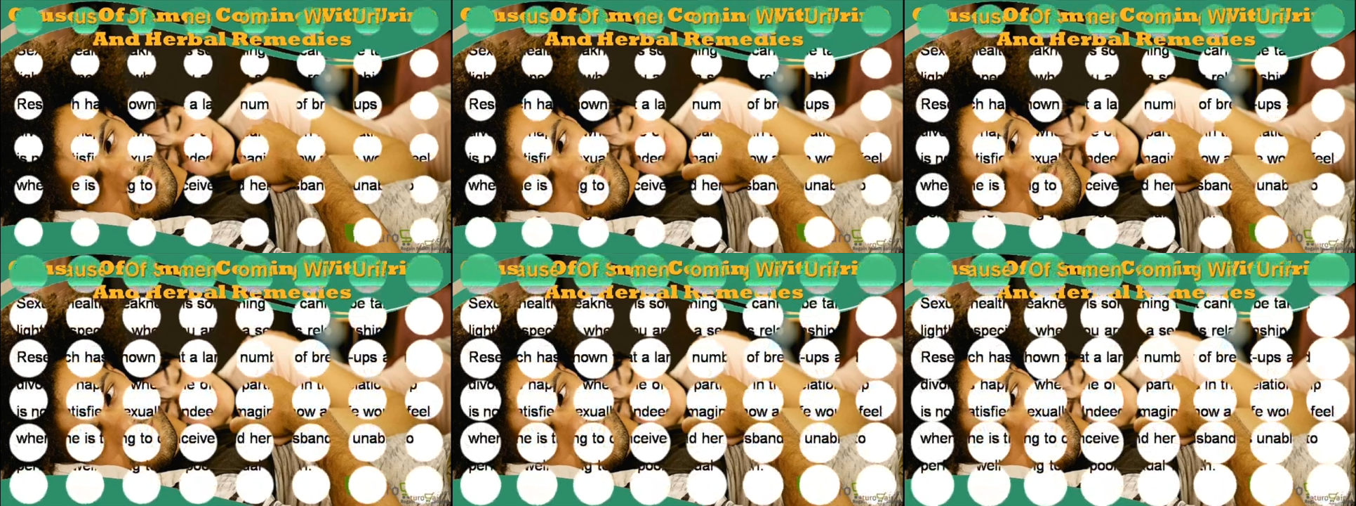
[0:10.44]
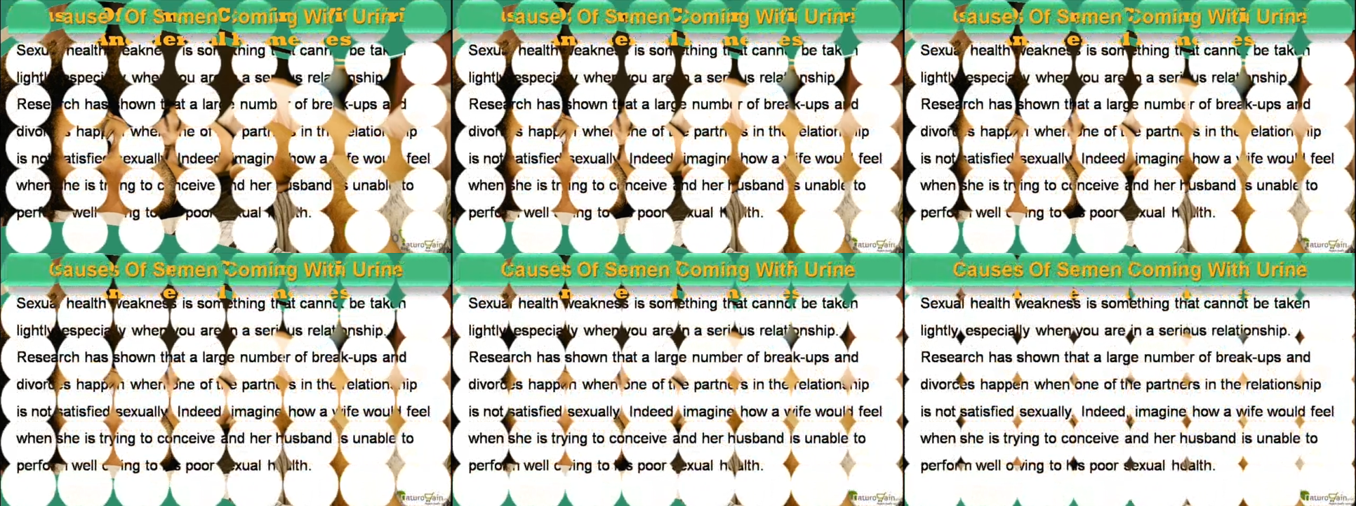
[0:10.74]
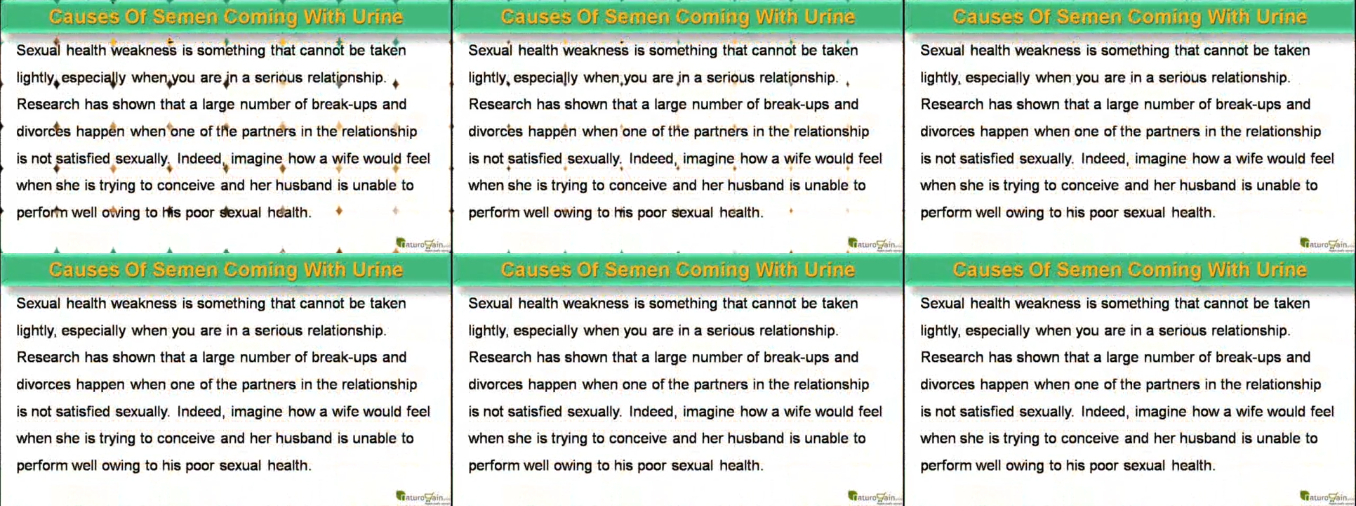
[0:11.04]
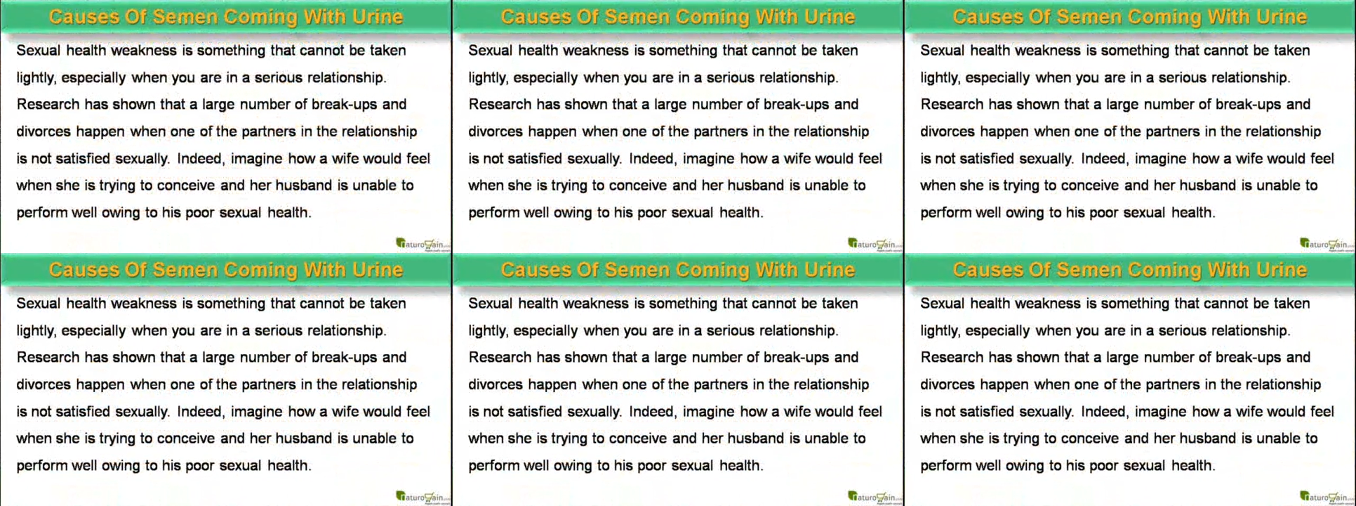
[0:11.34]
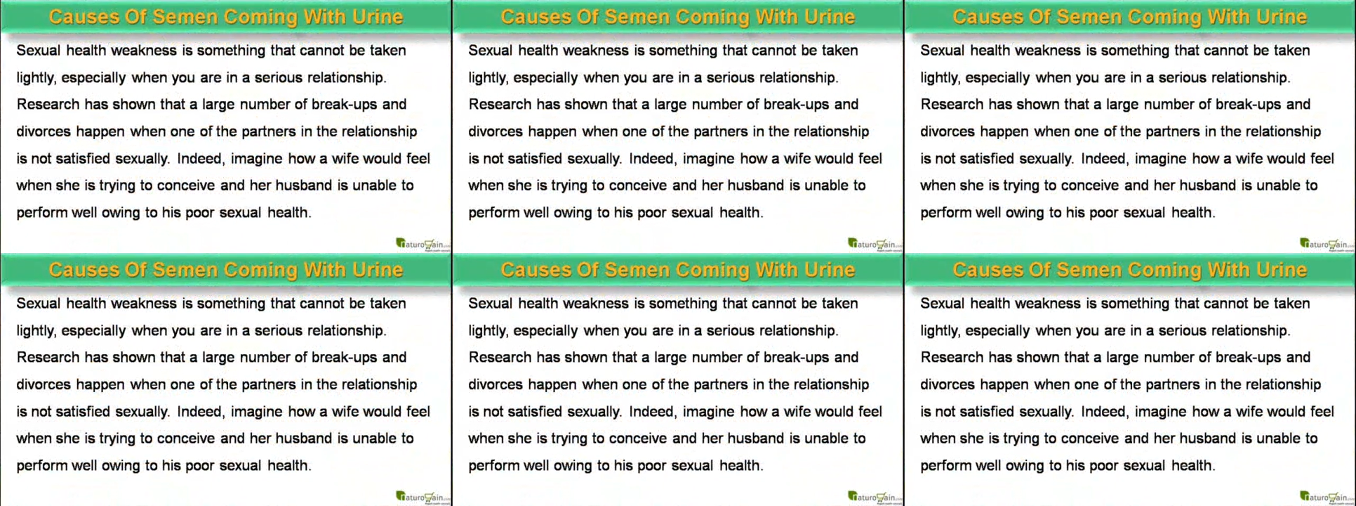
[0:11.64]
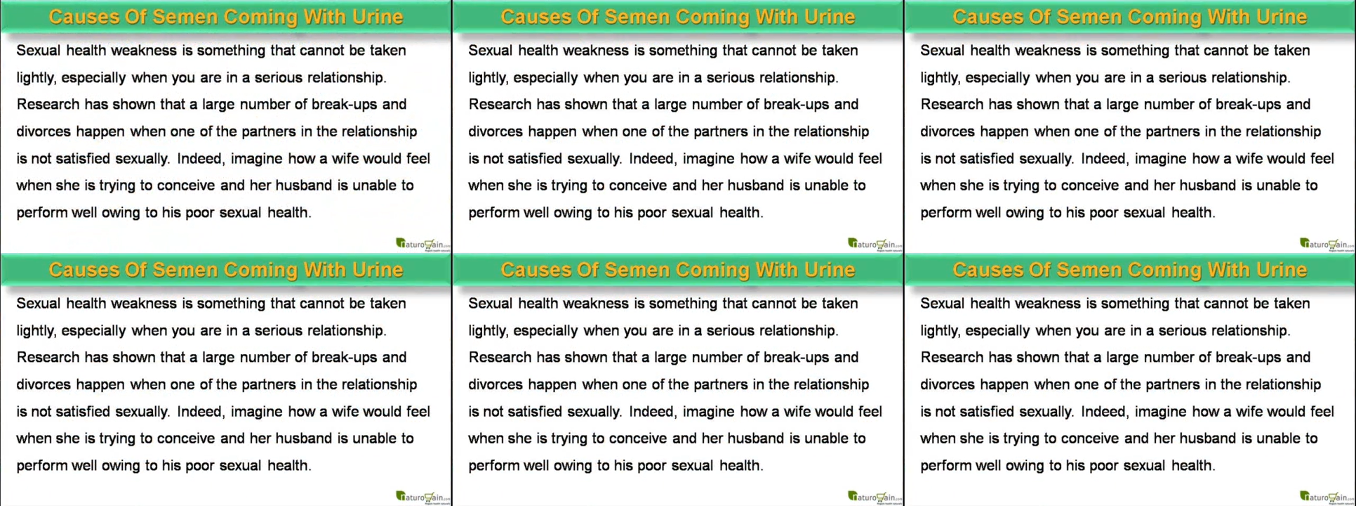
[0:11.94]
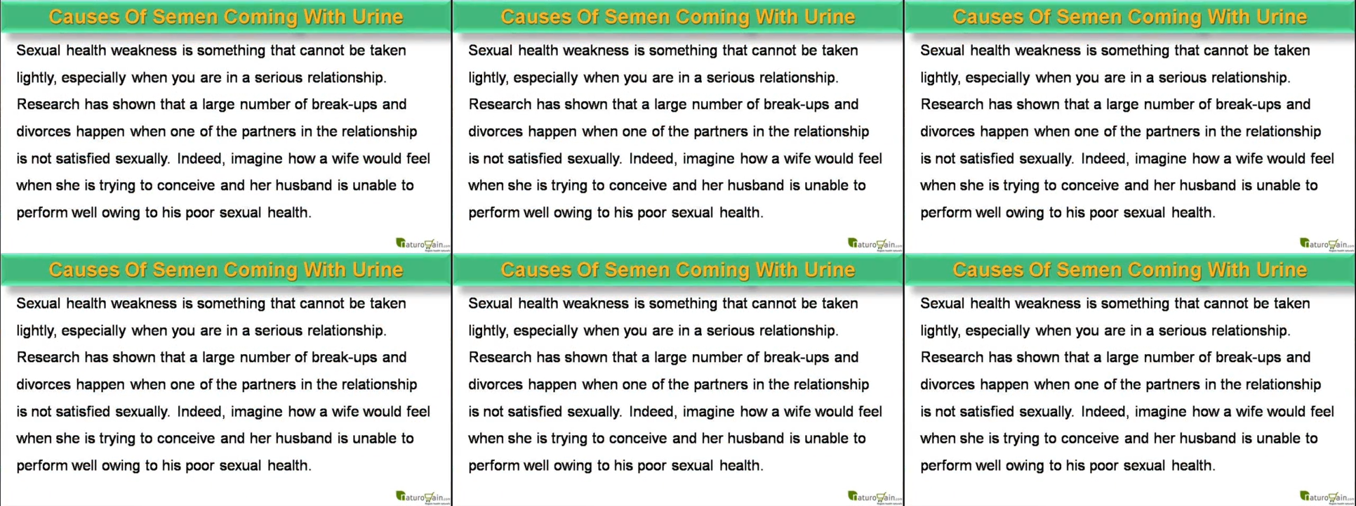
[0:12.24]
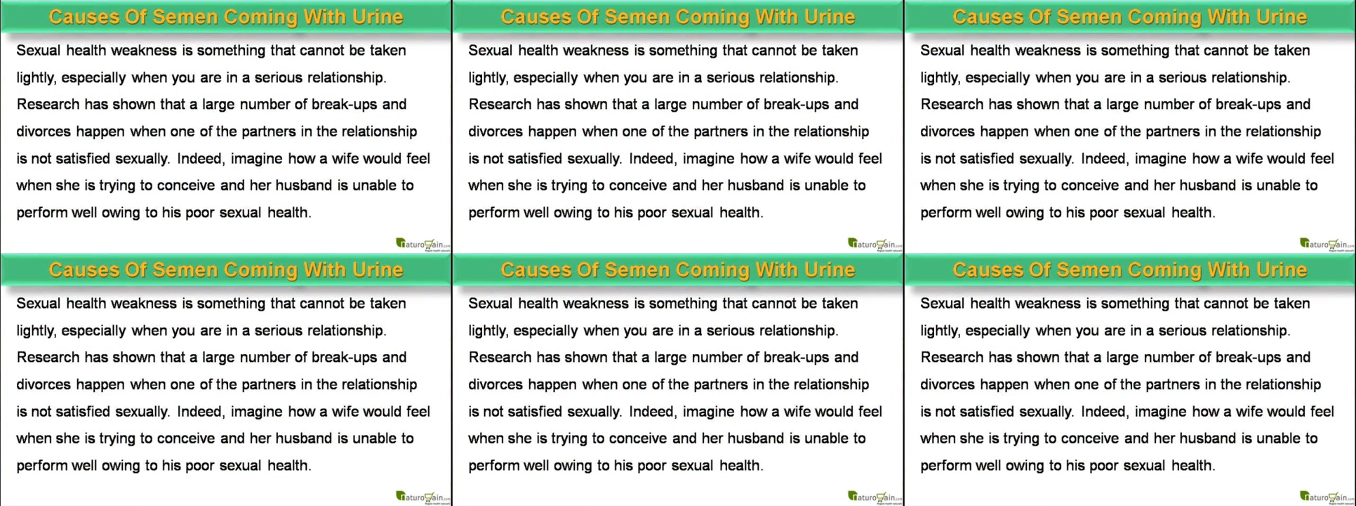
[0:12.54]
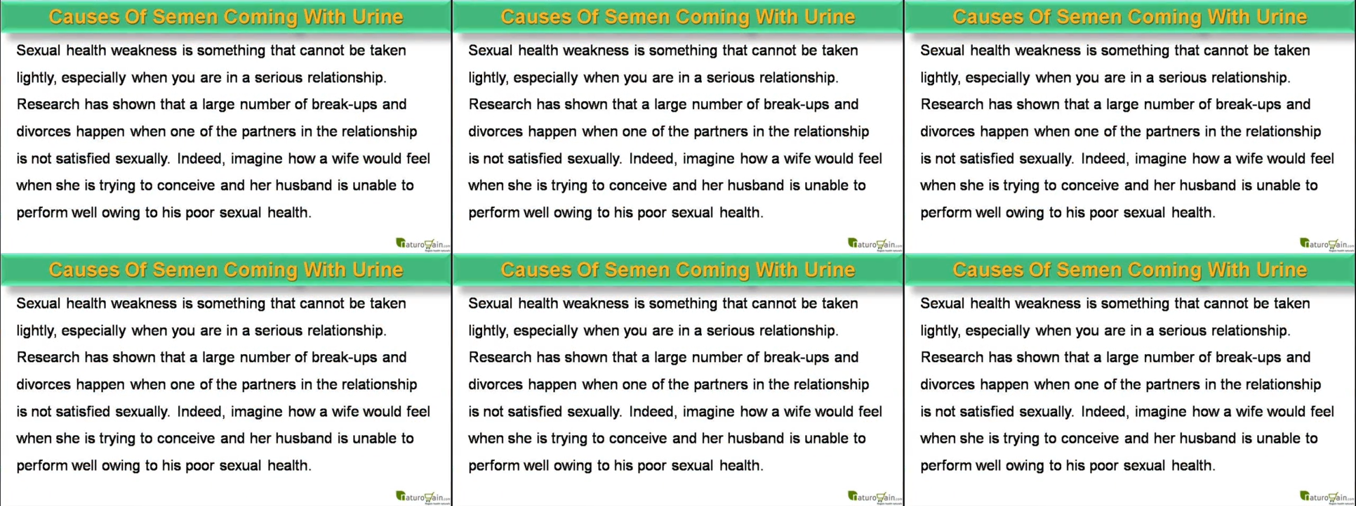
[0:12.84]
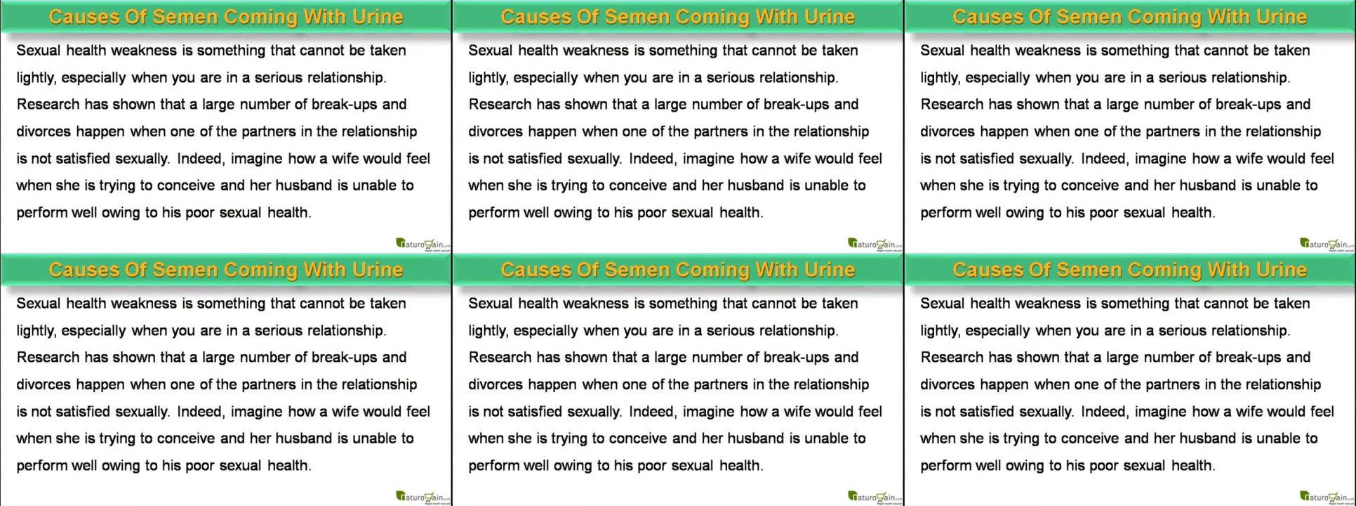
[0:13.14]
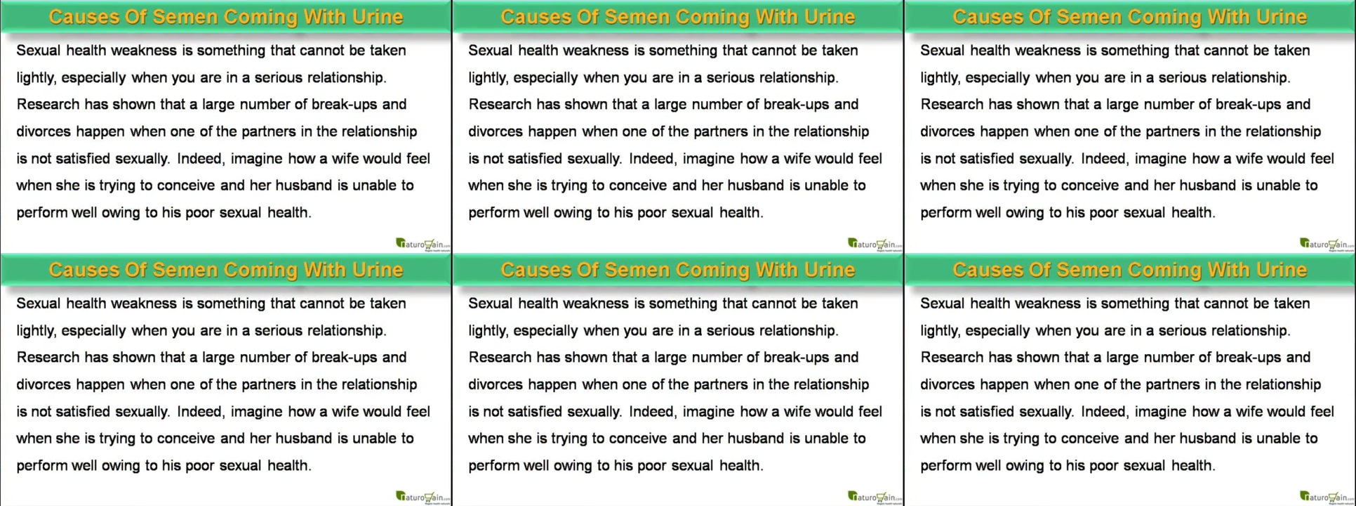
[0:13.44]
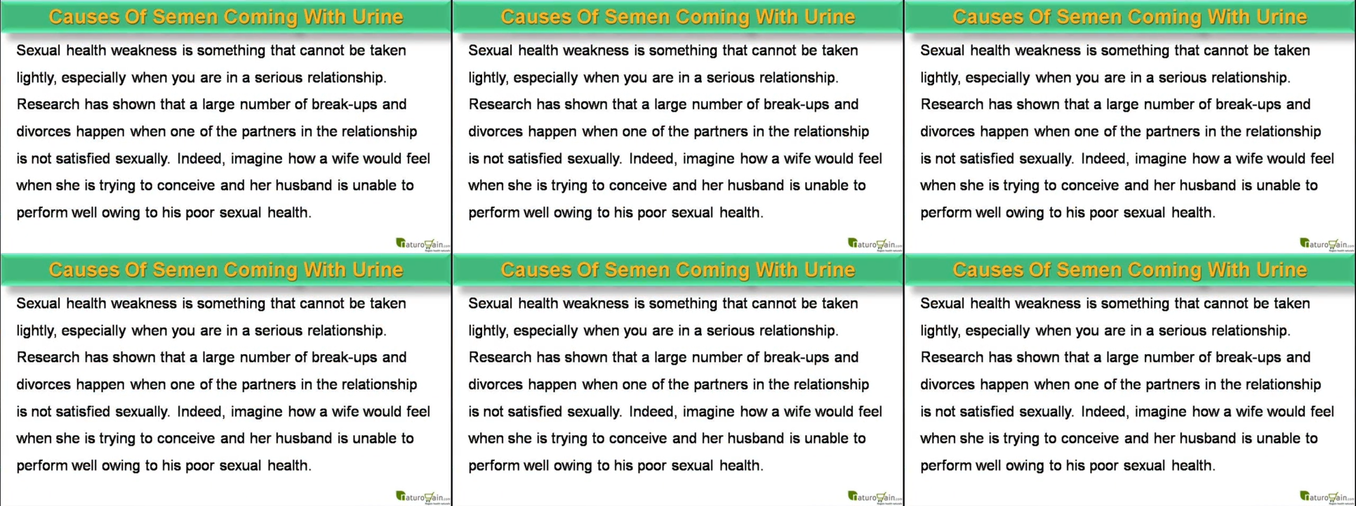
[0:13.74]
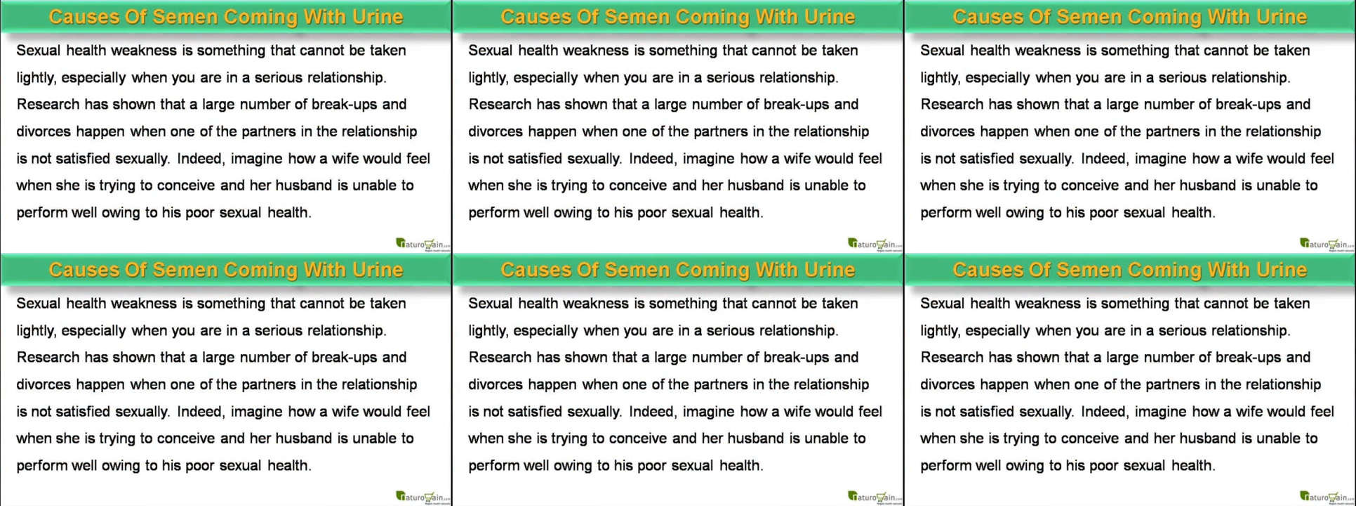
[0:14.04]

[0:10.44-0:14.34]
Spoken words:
[unreadable: no face in view]